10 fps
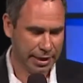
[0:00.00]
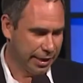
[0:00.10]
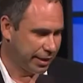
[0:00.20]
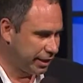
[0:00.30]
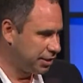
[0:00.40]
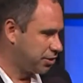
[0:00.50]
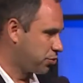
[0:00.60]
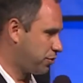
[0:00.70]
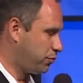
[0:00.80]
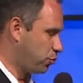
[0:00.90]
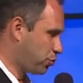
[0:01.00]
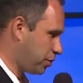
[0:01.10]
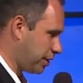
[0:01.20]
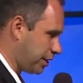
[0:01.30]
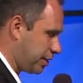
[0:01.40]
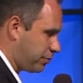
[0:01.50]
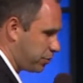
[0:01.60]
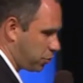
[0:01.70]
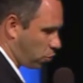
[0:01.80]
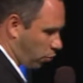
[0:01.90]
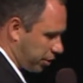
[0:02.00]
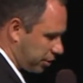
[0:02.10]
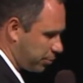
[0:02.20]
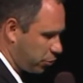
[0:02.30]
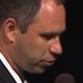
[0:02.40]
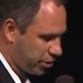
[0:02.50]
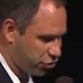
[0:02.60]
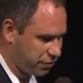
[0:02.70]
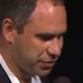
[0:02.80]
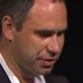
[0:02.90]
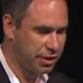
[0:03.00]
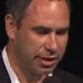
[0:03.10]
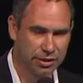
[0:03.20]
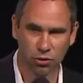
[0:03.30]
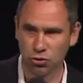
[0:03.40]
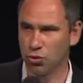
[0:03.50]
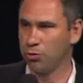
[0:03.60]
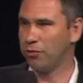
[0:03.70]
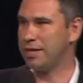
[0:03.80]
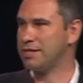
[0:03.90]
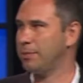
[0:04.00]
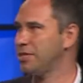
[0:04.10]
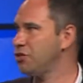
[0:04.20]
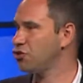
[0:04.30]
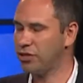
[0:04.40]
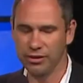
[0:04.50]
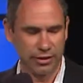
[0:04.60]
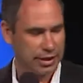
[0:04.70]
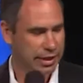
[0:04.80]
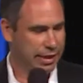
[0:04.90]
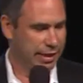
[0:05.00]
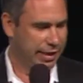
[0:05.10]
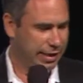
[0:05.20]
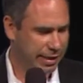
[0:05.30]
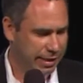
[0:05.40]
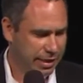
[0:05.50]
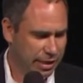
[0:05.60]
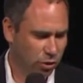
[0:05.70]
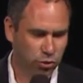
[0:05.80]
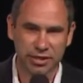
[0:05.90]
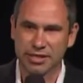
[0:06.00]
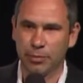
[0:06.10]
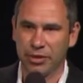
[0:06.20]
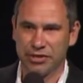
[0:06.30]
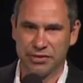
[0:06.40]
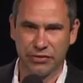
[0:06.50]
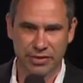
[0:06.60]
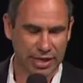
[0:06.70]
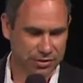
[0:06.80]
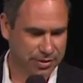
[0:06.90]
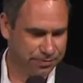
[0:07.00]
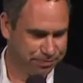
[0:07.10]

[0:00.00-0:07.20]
related to the future video coding beyond HEVC, and also provide some additional codex comparison results.